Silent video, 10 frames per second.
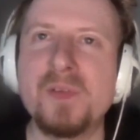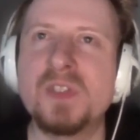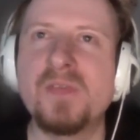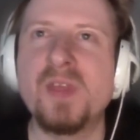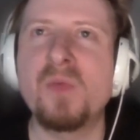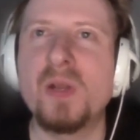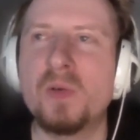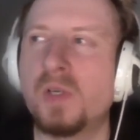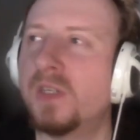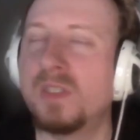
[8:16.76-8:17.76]
Because if they're real
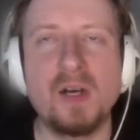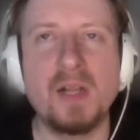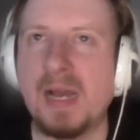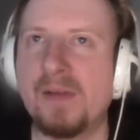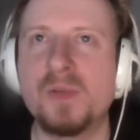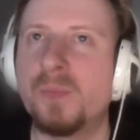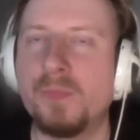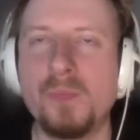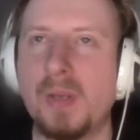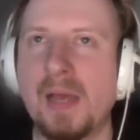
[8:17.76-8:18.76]
good, I'll have to
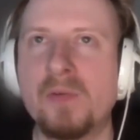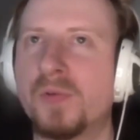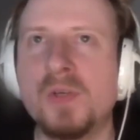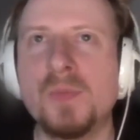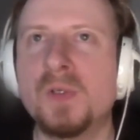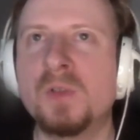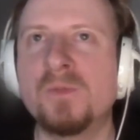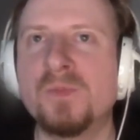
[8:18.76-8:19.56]
plough through them all.